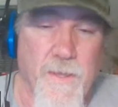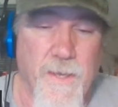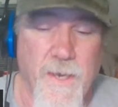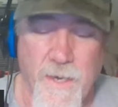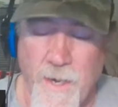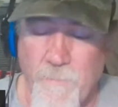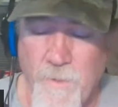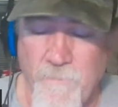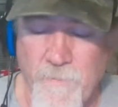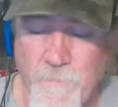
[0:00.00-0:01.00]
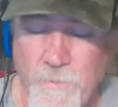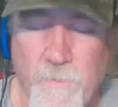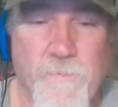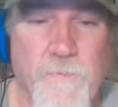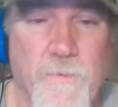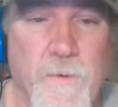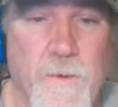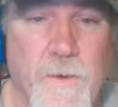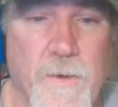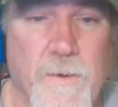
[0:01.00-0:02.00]
And I'm living proof
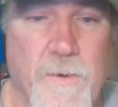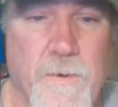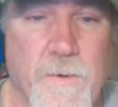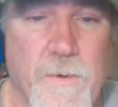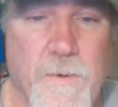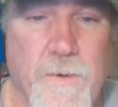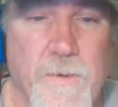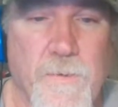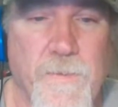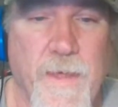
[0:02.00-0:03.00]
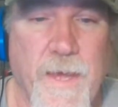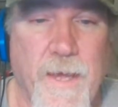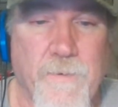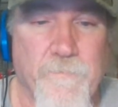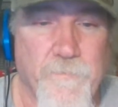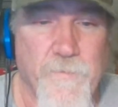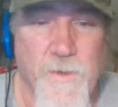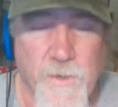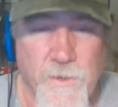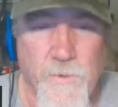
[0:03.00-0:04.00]
that
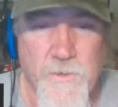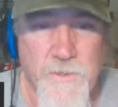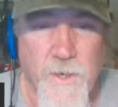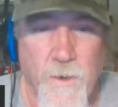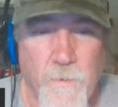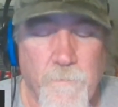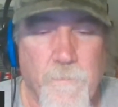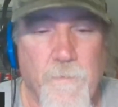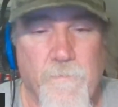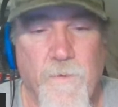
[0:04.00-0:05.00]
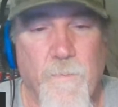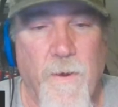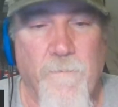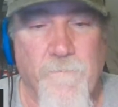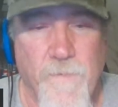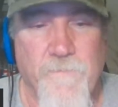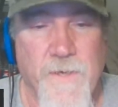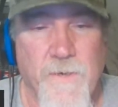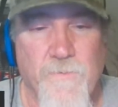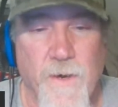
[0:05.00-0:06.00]
you can do a show for about
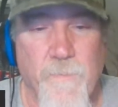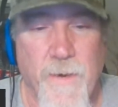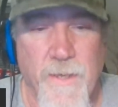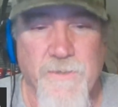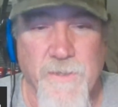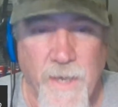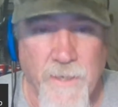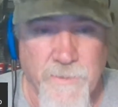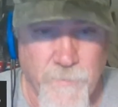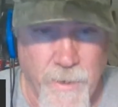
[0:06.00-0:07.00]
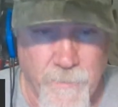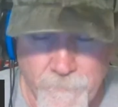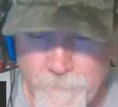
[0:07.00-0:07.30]
15-20 minutes and not swear.